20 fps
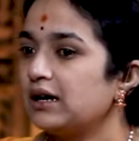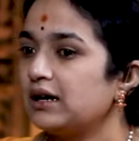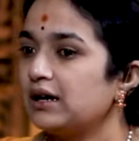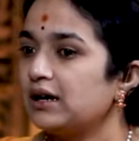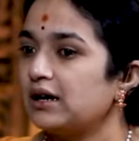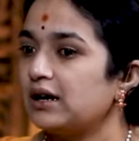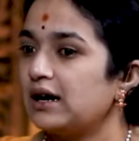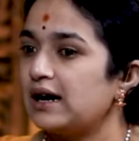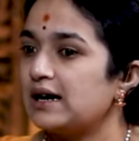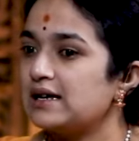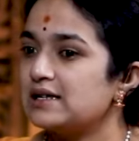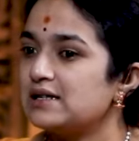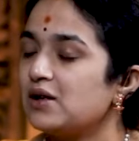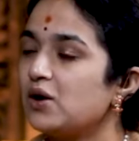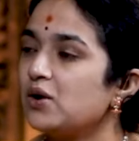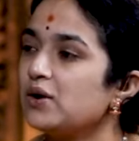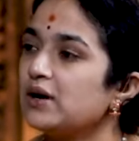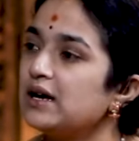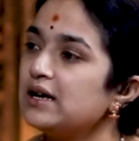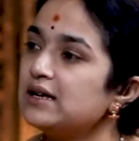As
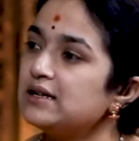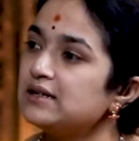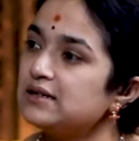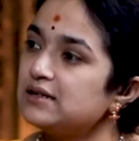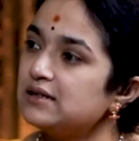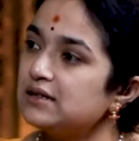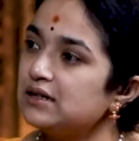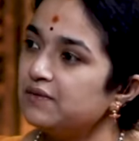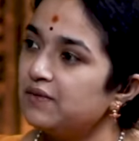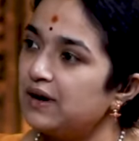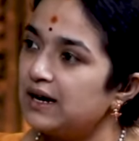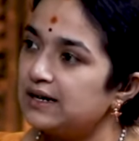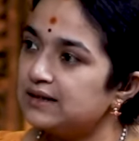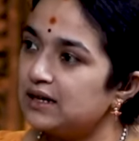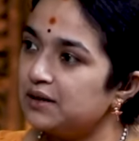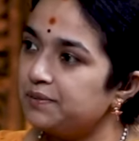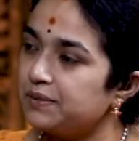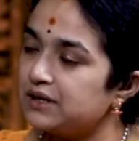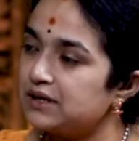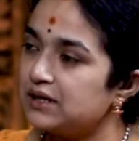long as the
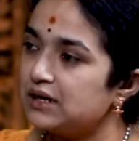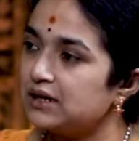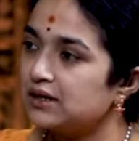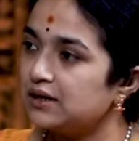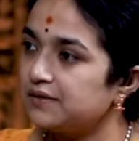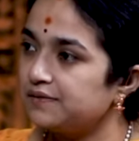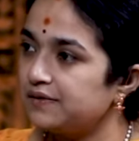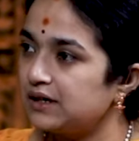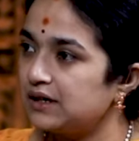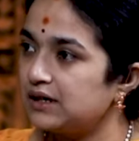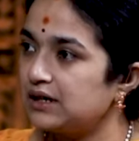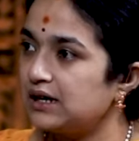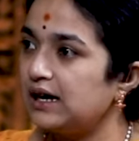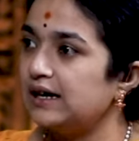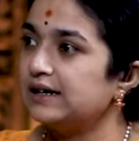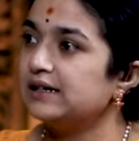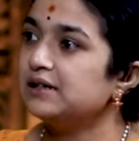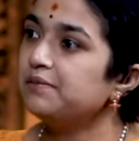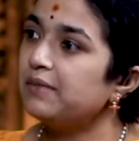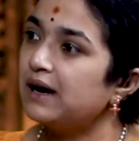Vata, Pitta, Kapha are
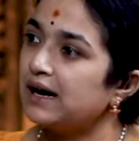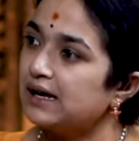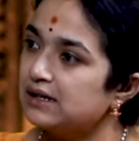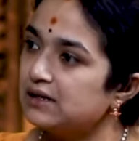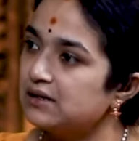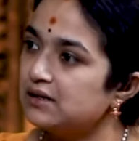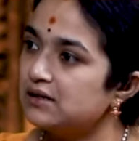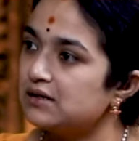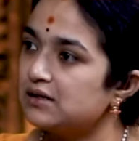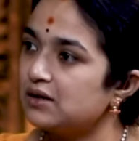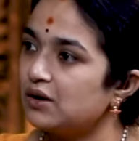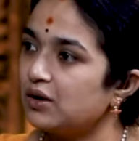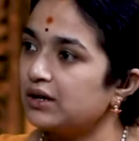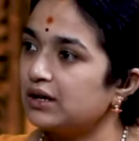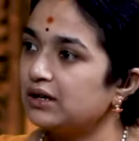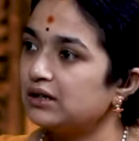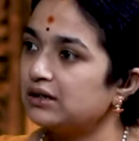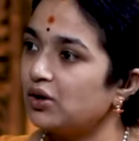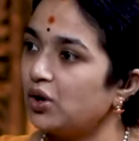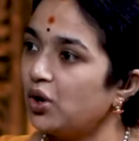in balance
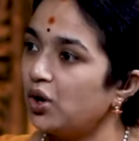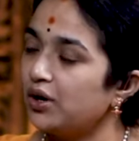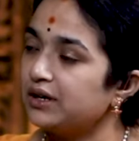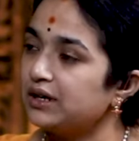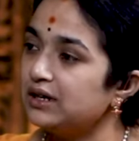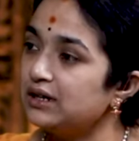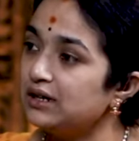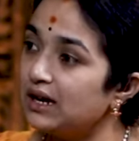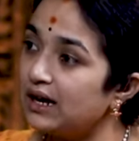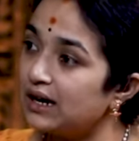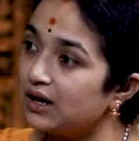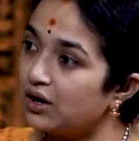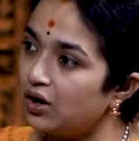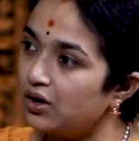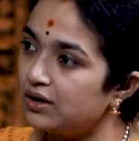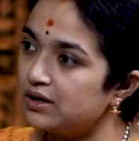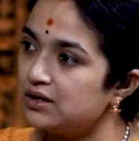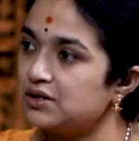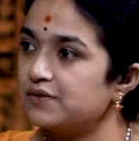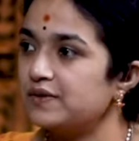or in
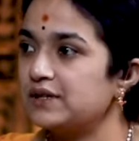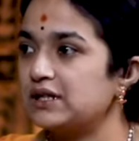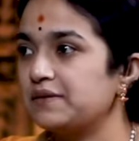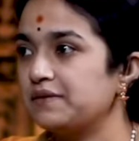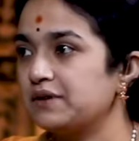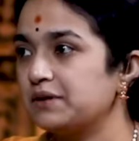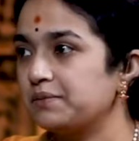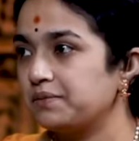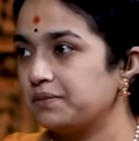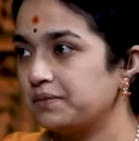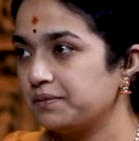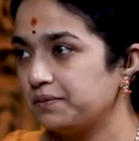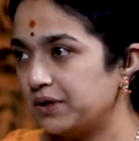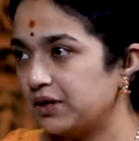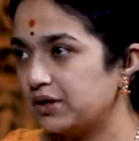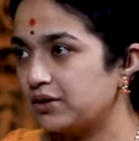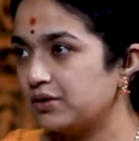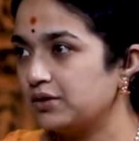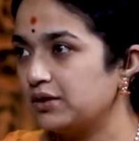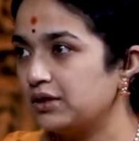accordance with our
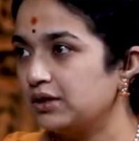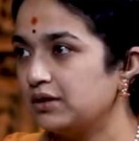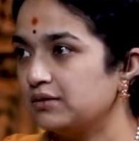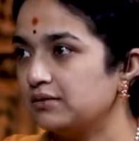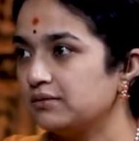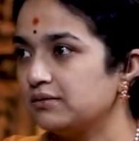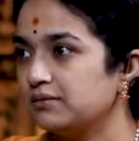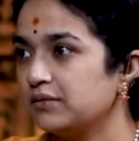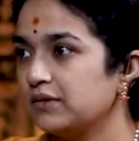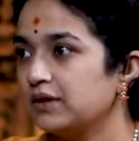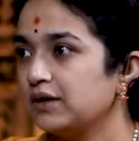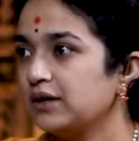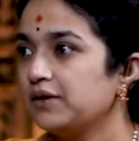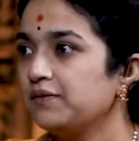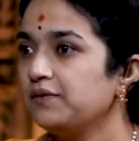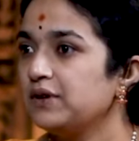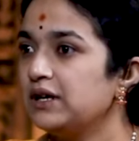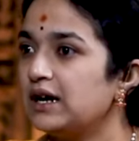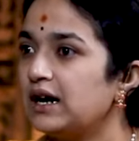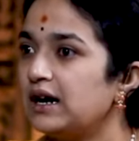Prakriti,
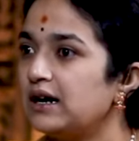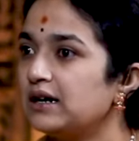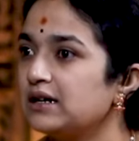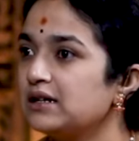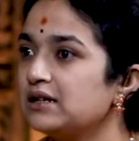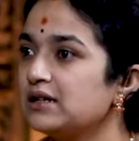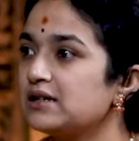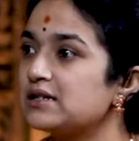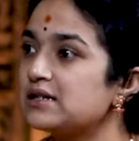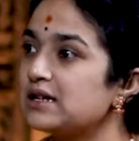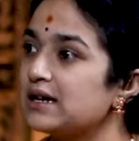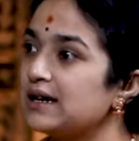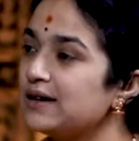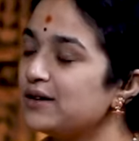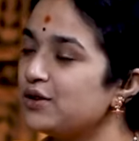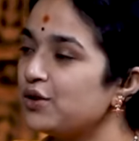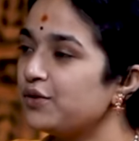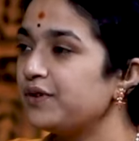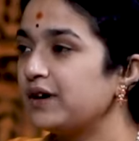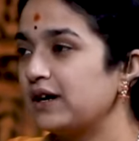we are in a state
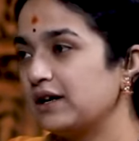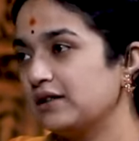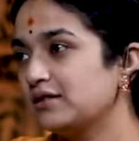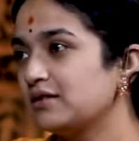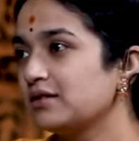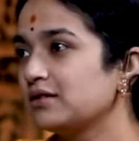of health.